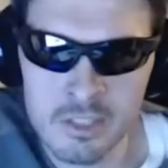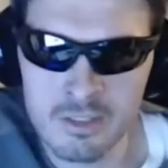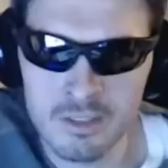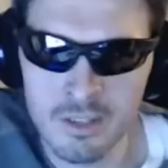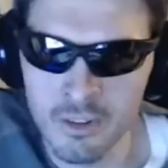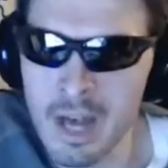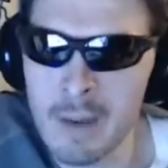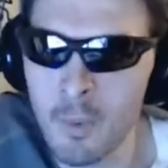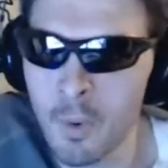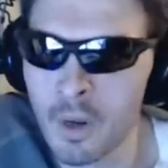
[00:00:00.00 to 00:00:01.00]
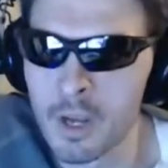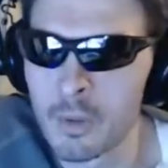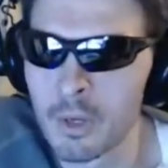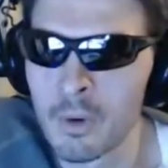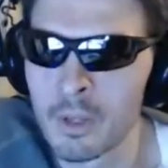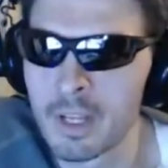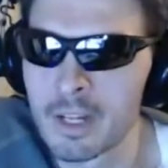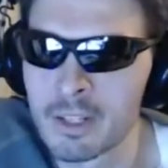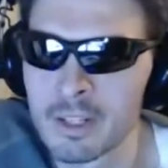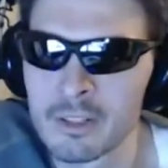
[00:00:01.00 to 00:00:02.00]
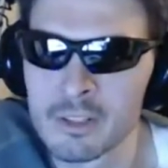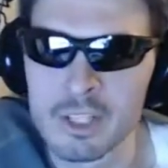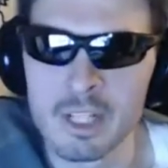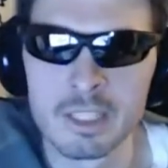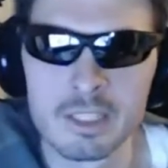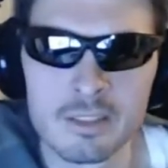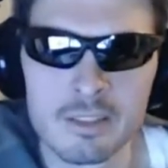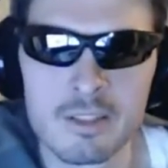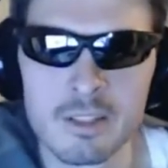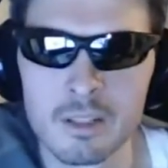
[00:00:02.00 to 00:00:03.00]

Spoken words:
a lot more going on there than they're saying. So